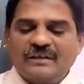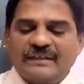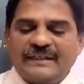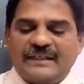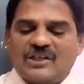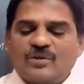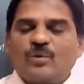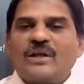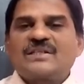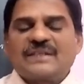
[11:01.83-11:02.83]
it is
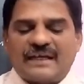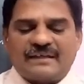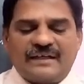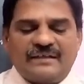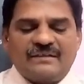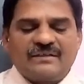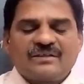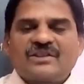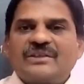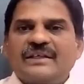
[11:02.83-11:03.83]
known as satellite
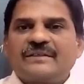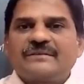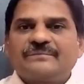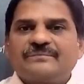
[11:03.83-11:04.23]
state.